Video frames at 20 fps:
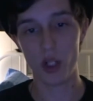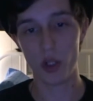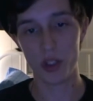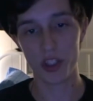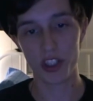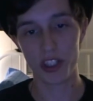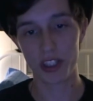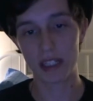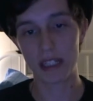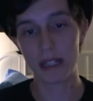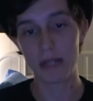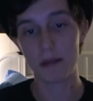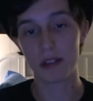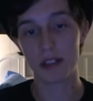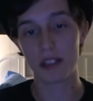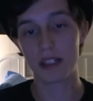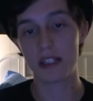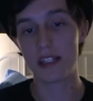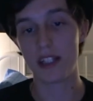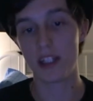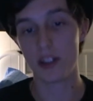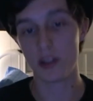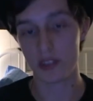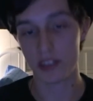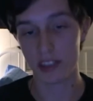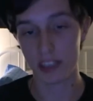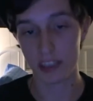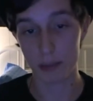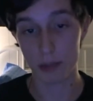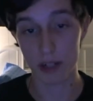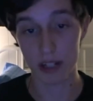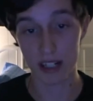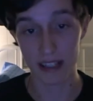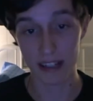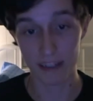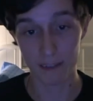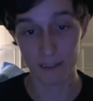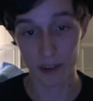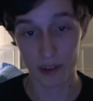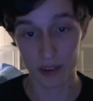just keep continuously spreading
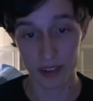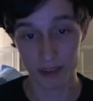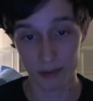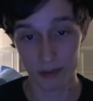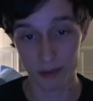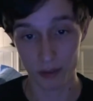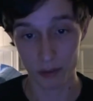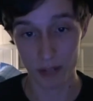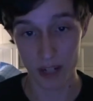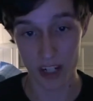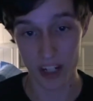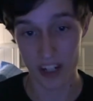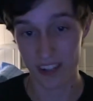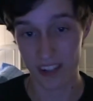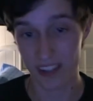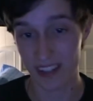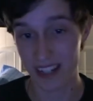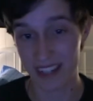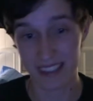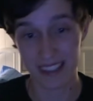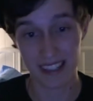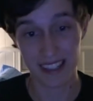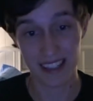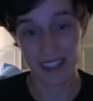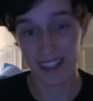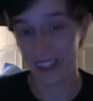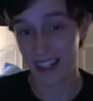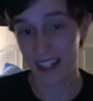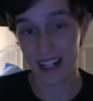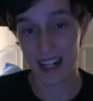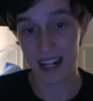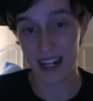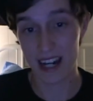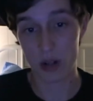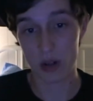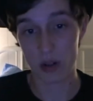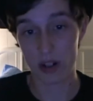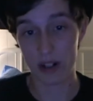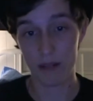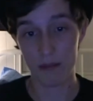that false information. That's
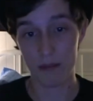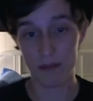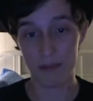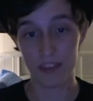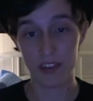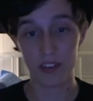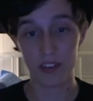how